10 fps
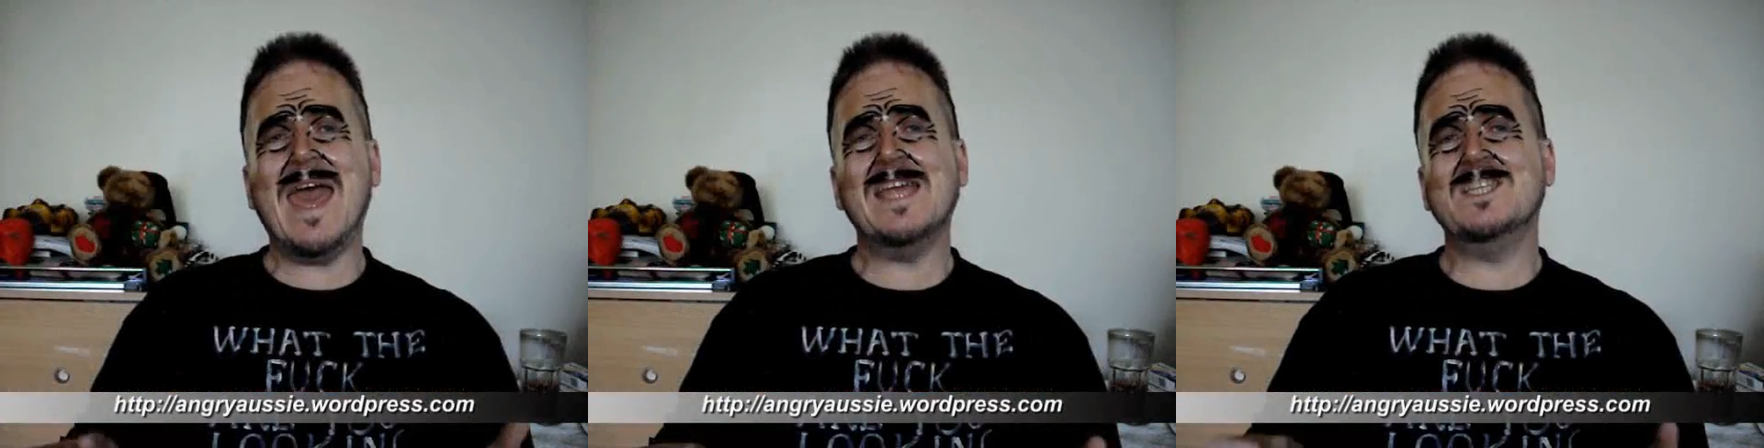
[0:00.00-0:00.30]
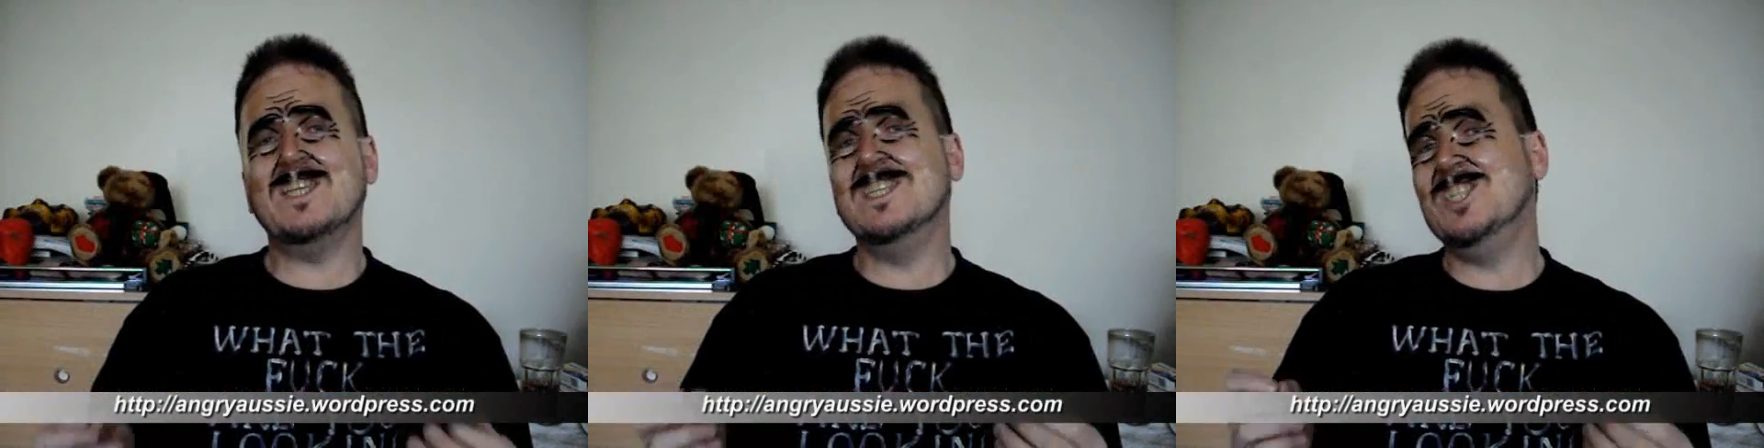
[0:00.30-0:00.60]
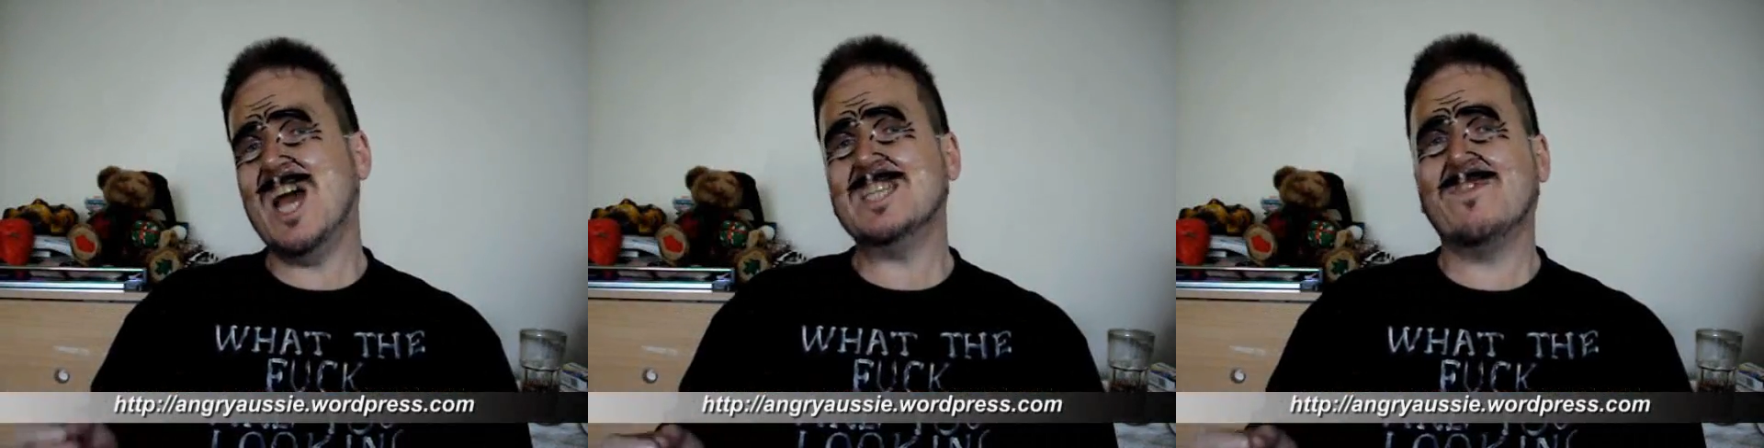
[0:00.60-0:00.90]
And
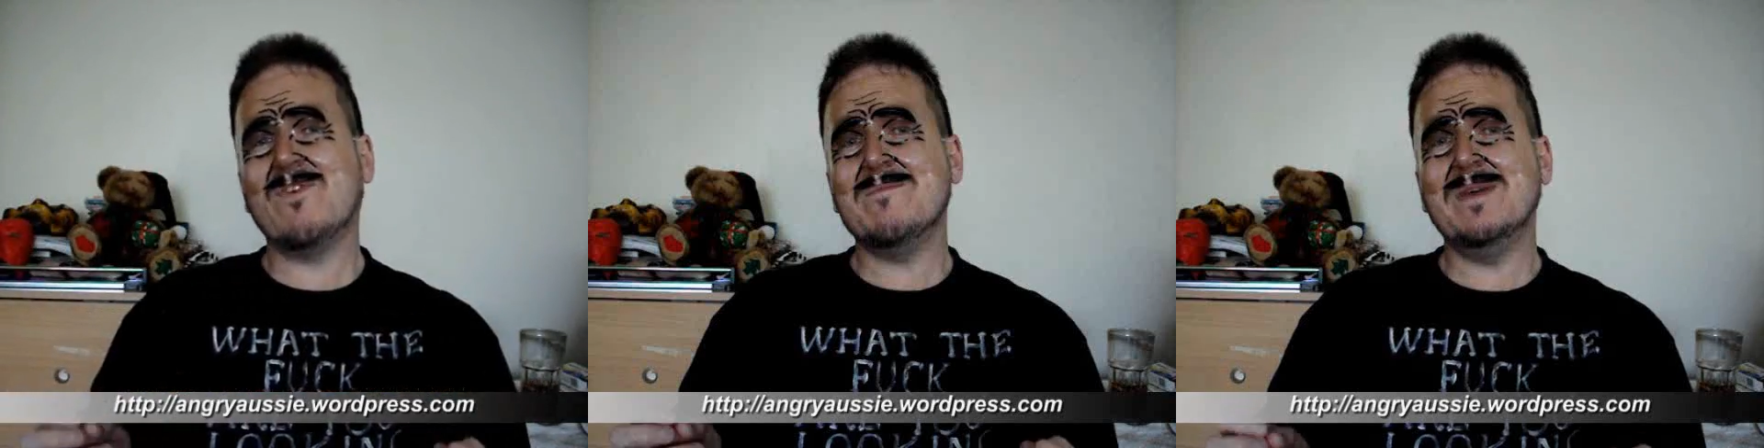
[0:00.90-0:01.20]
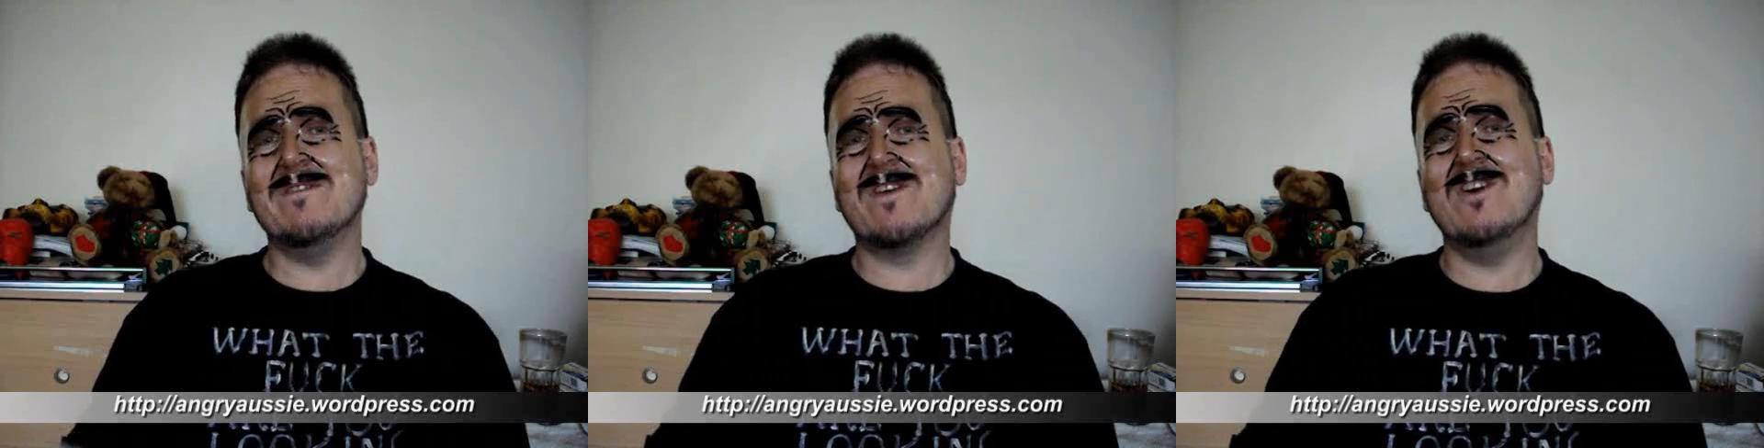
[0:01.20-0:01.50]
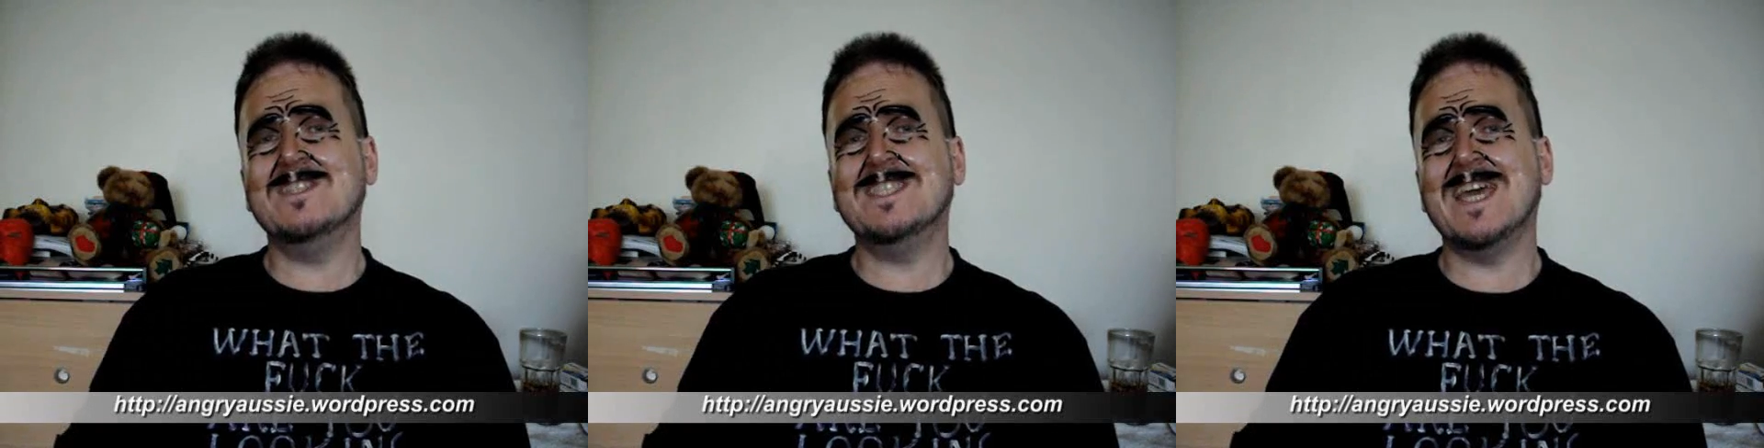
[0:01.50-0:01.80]
just for a bit
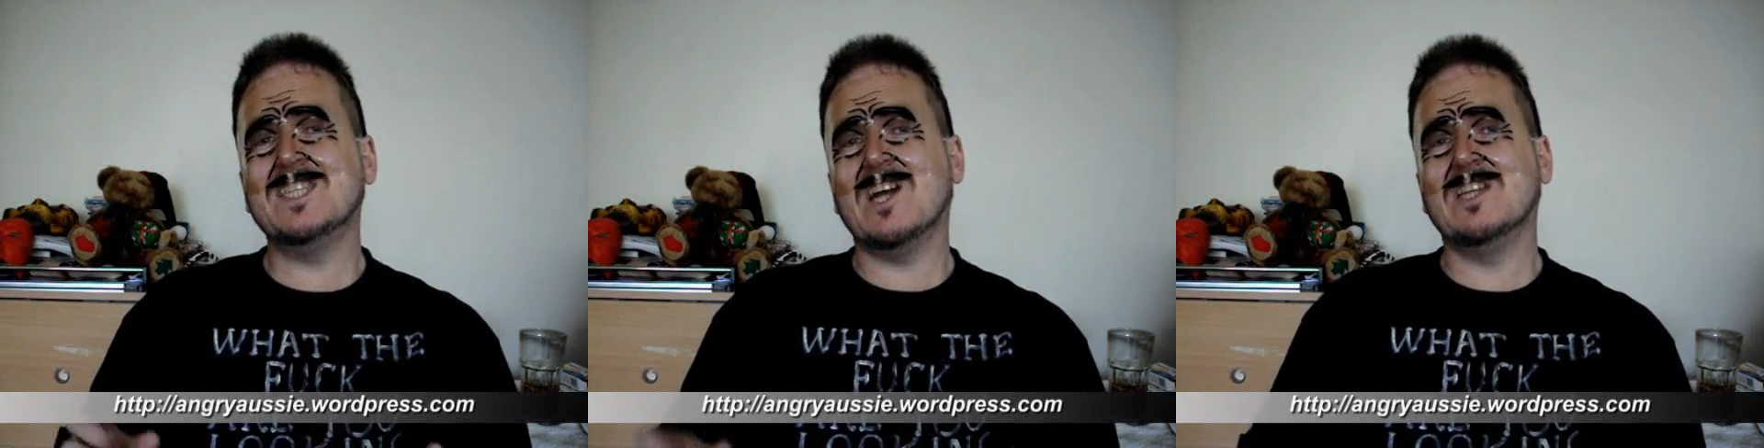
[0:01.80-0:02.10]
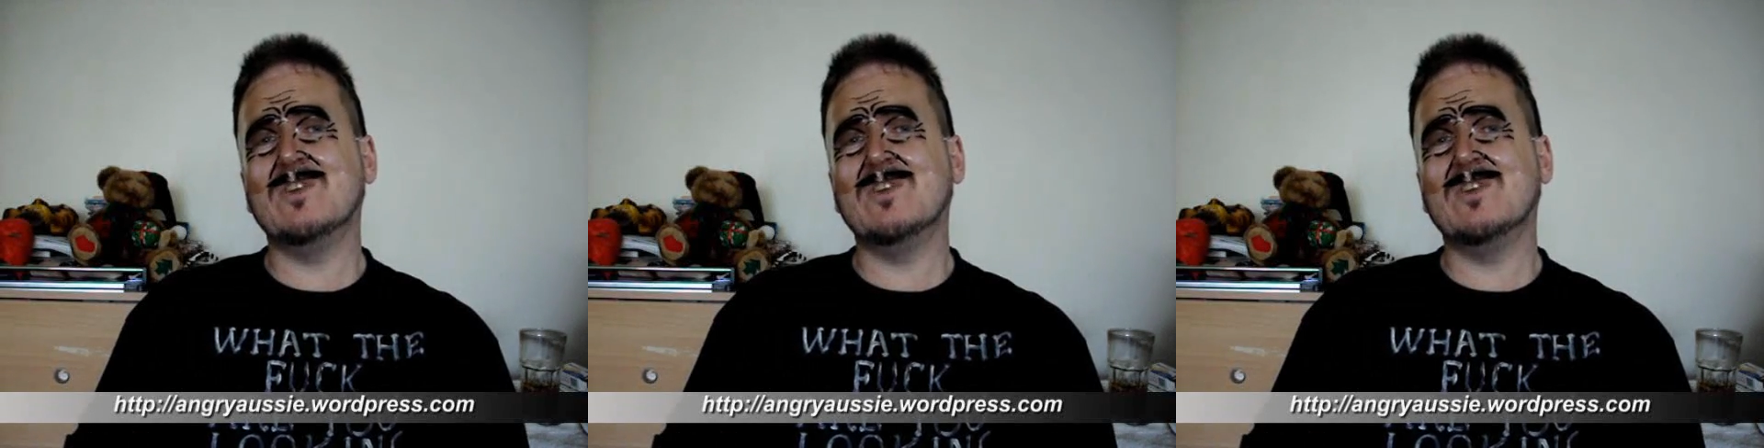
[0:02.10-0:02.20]
of context,